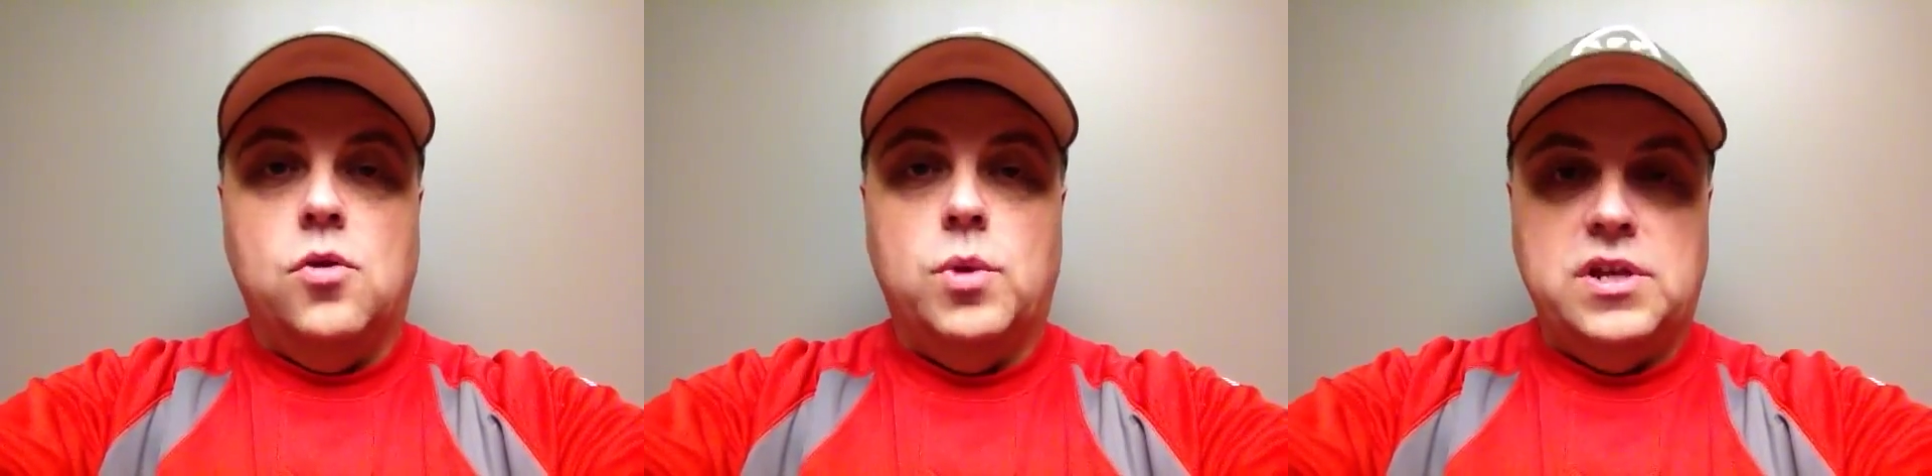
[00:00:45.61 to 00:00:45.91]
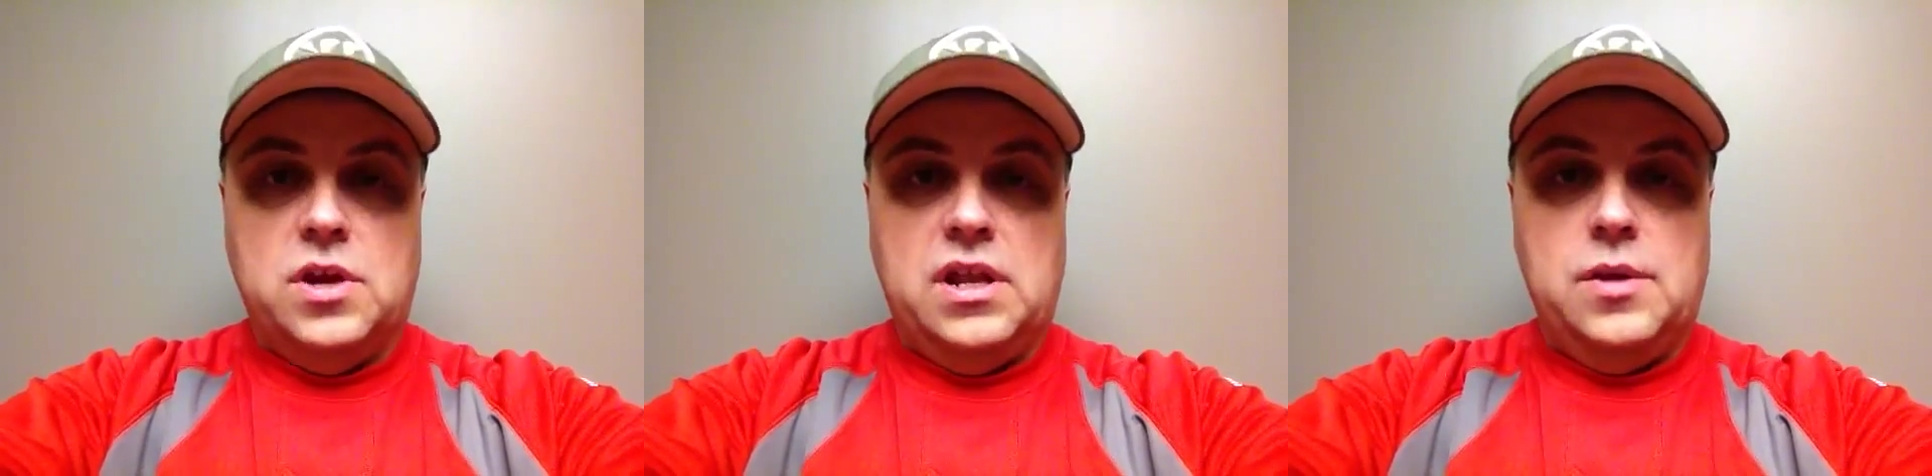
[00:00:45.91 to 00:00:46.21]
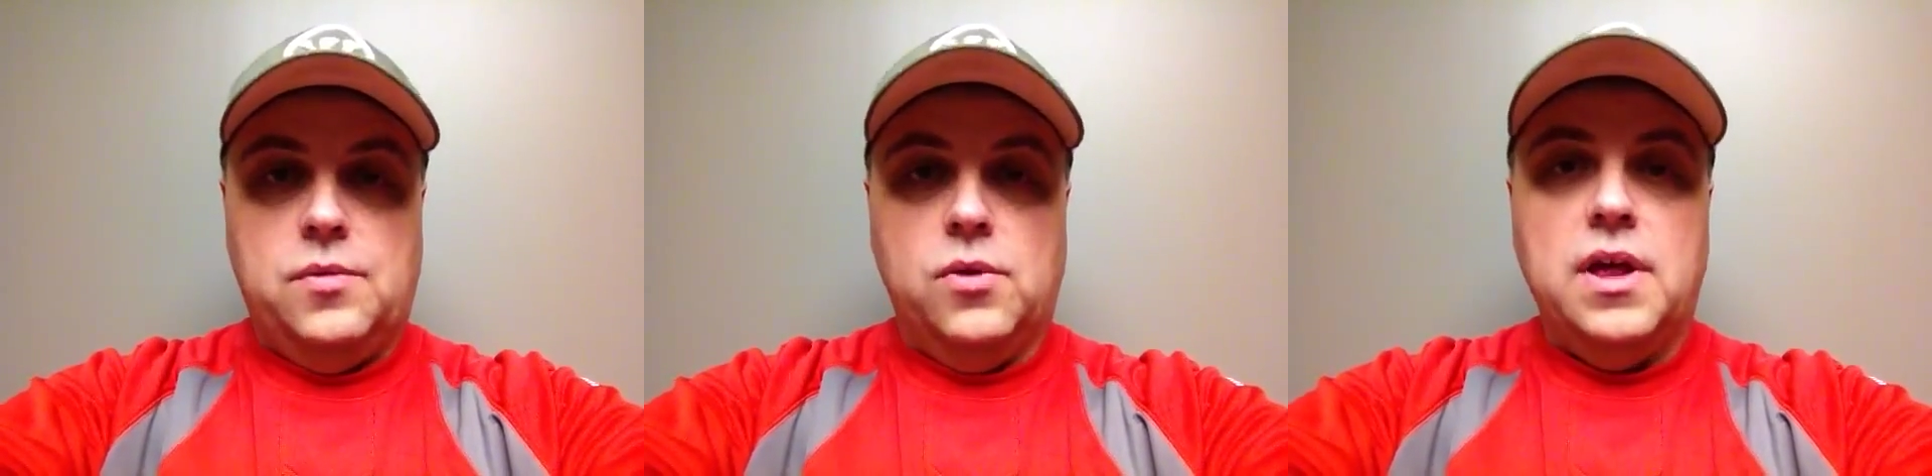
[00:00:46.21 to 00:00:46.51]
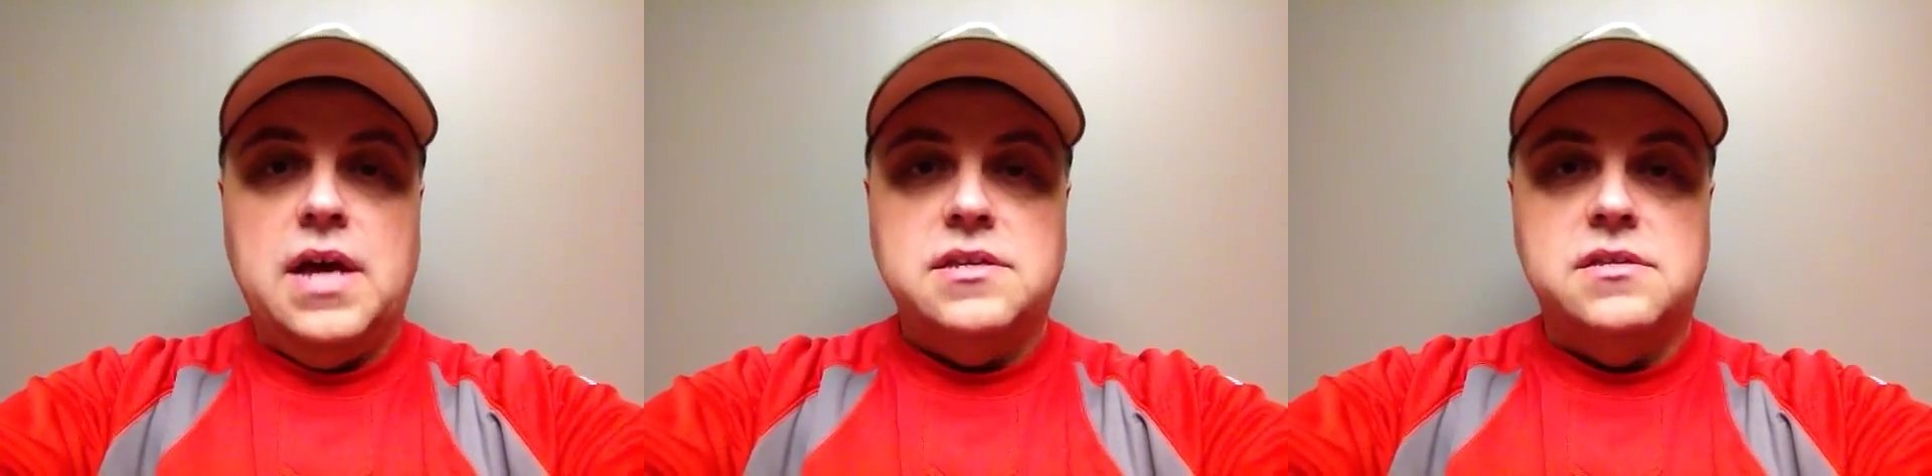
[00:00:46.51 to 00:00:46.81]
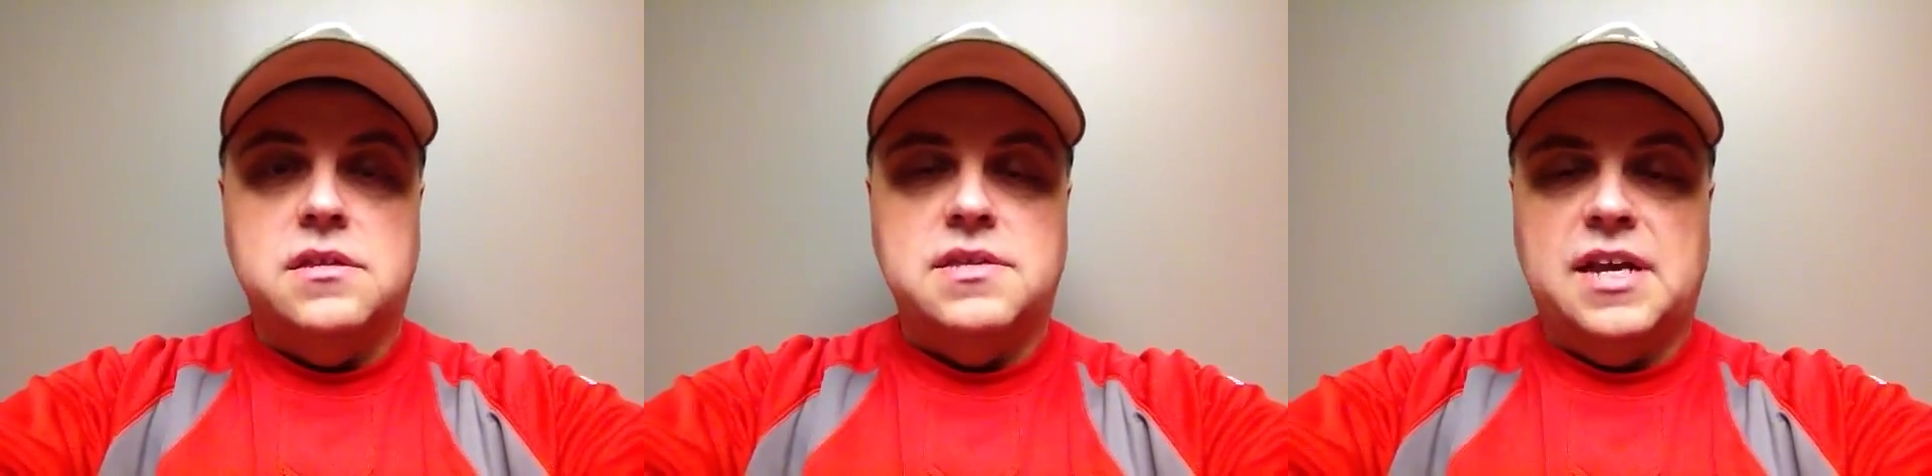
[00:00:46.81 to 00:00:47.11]
and then he
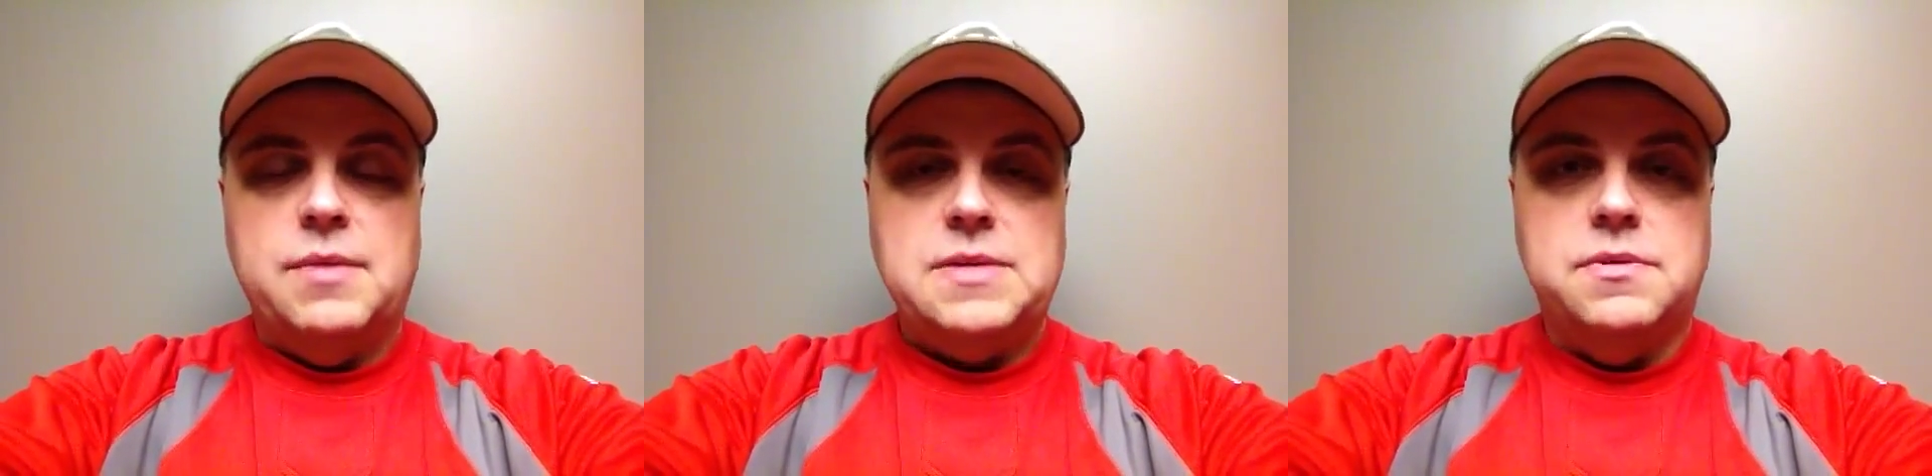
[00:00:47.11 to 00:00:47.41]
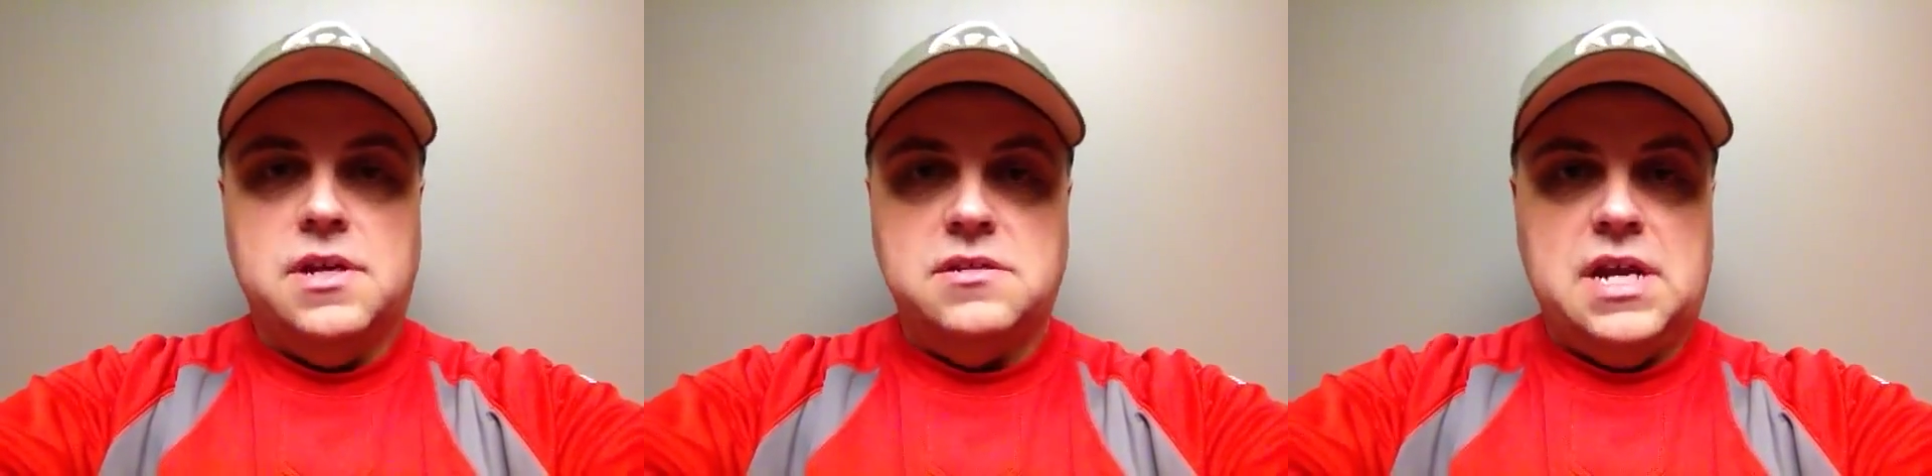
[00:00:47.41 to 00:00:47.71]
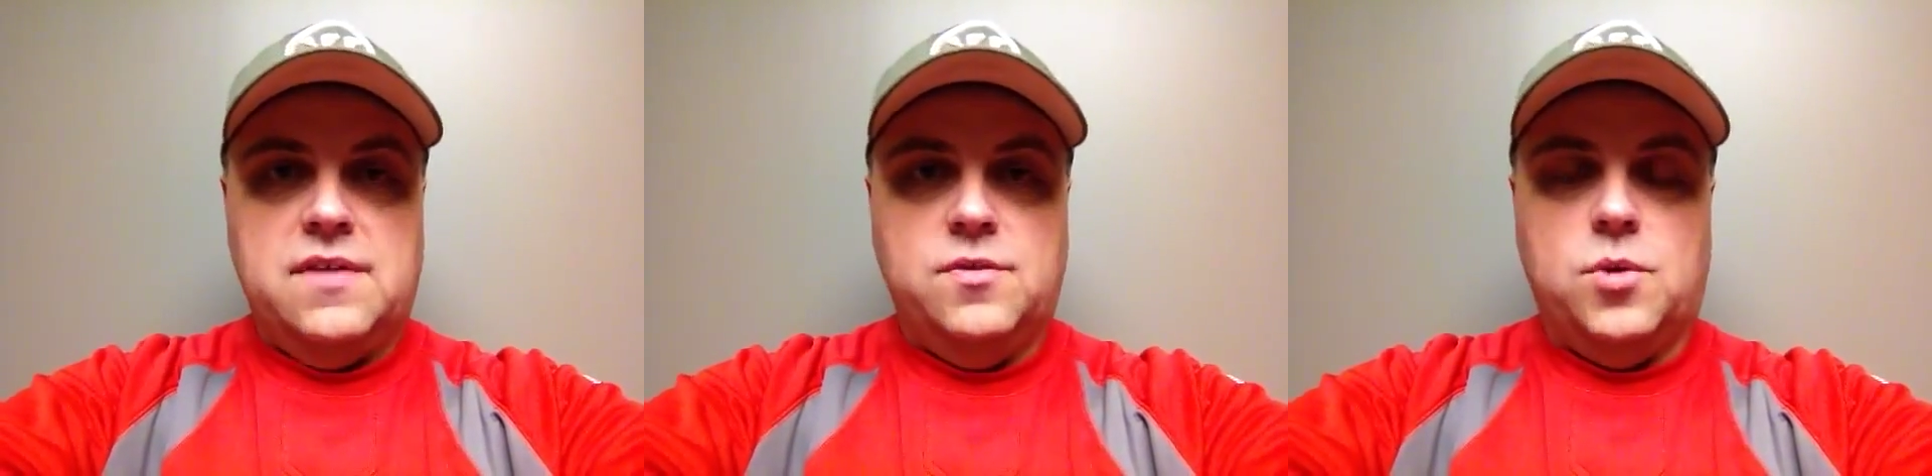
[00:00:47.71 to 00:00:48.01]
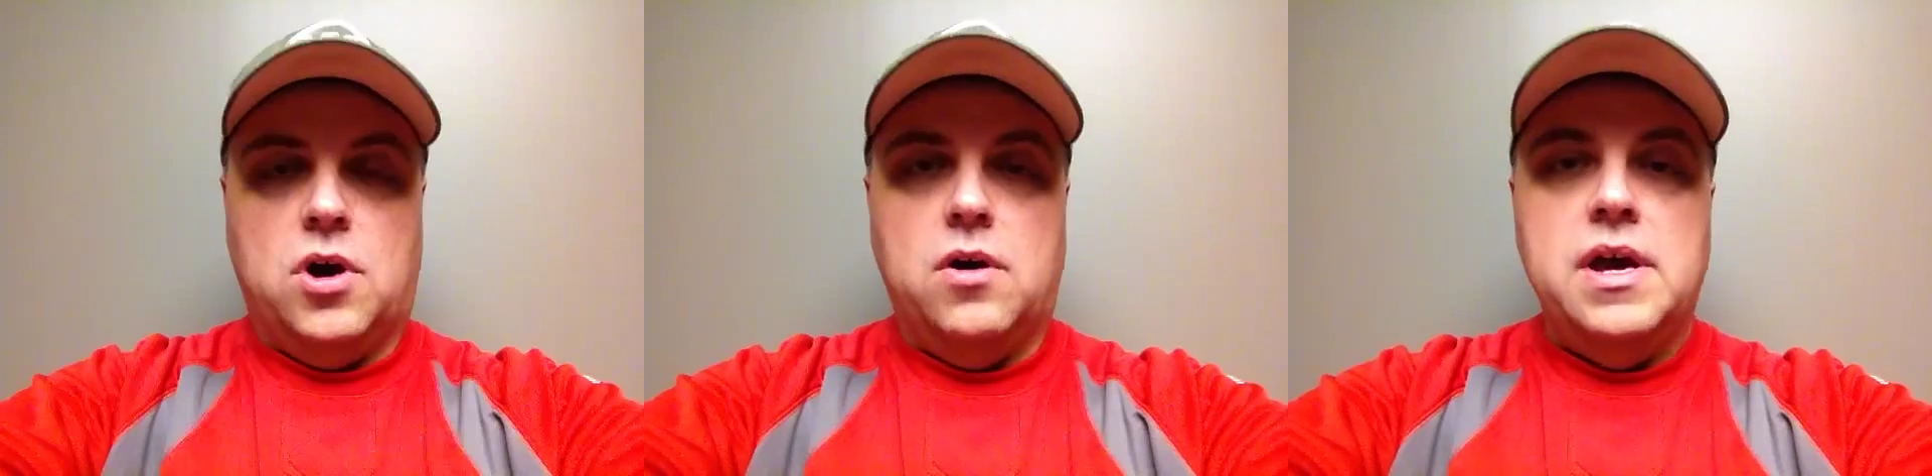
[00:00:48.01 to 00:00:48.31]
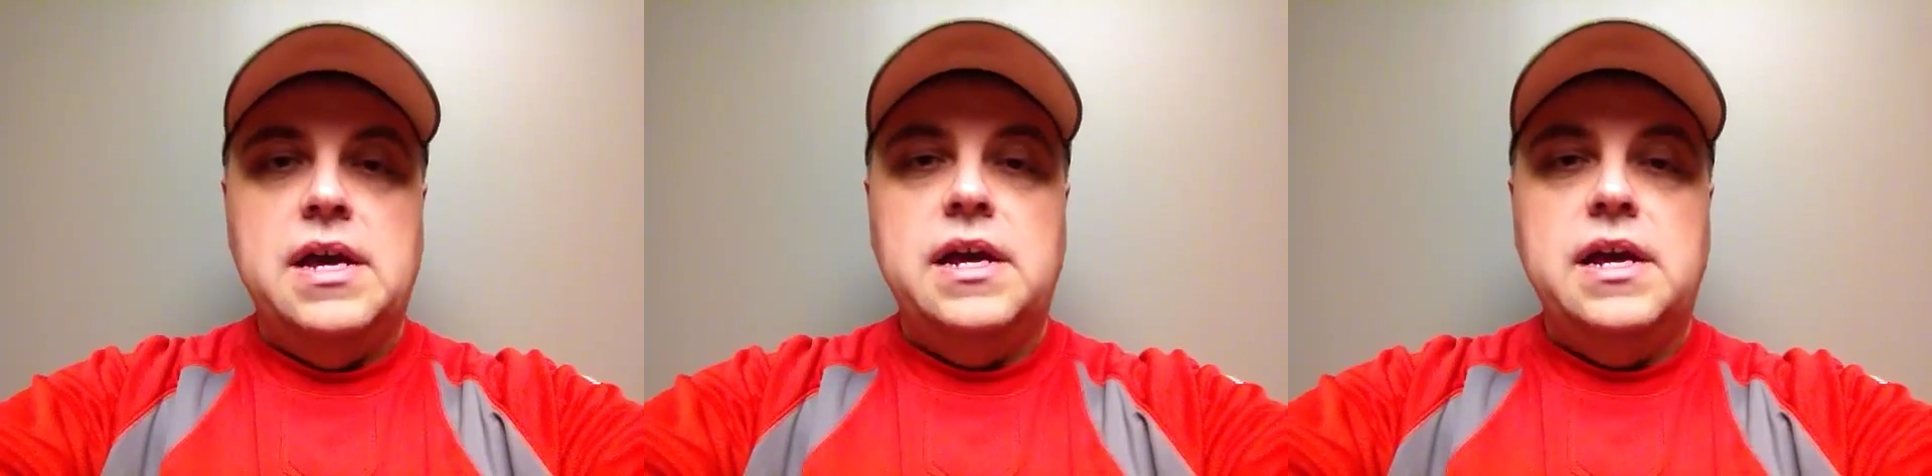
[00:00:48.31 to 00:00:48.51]
realizes that the second baseman doesn't have the ball.